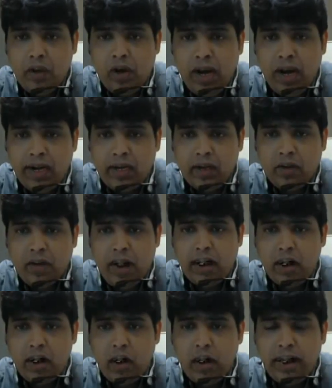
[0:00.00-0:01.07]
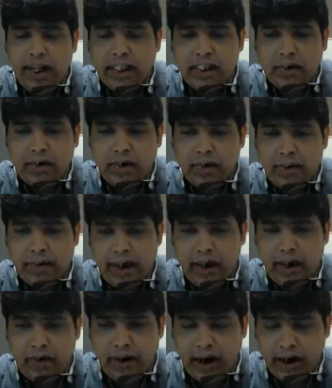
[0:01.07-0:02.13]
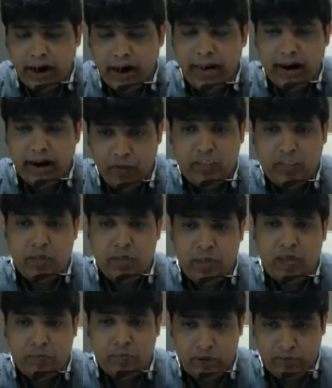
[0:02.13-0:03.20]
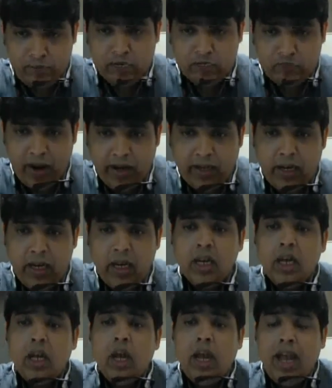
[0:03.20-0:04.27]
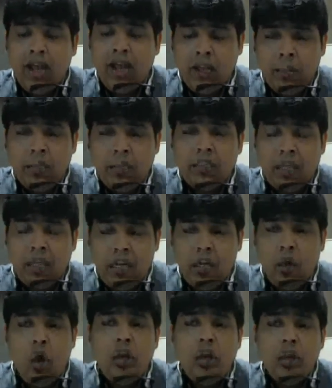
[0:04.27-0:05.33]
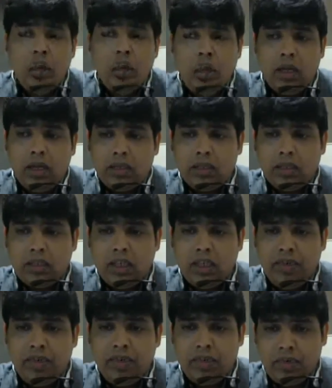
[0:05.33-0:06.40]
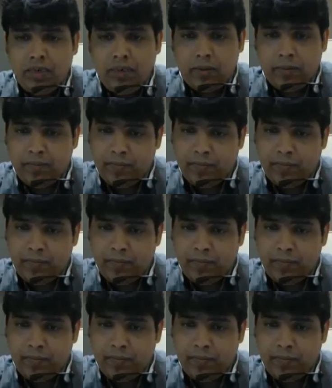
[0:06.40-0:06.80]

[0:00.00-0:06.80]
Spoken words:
Where you will write? Factory overheads, factory, which department? Means factory, admin, selling, or service?